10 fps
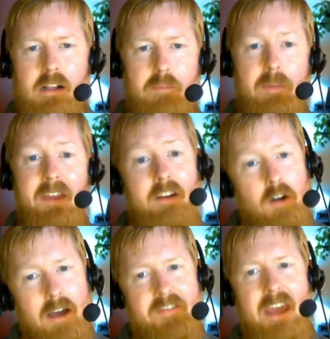but they don't
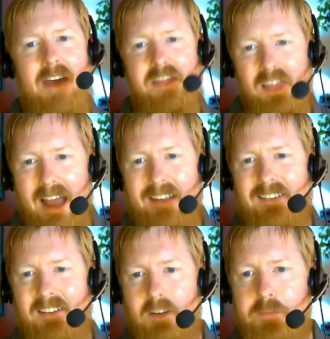have the
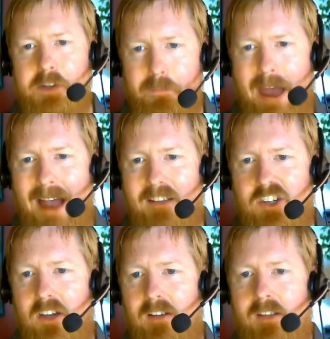athleticism to match
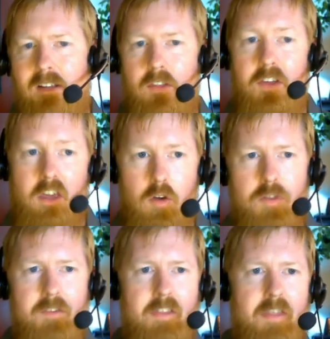the youth
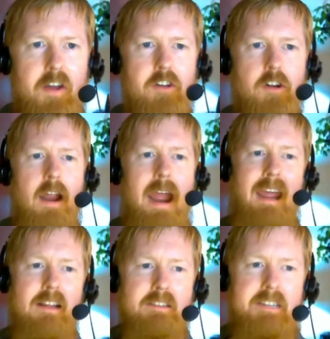of the Thunder
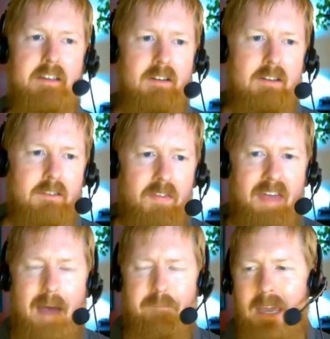and
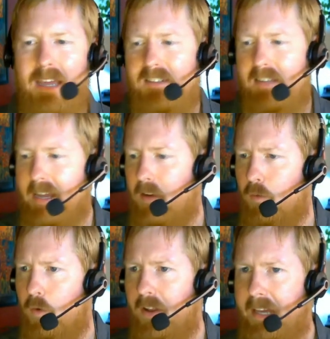that piece that can
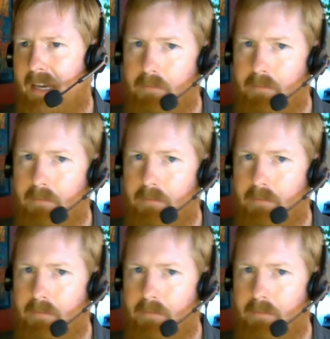really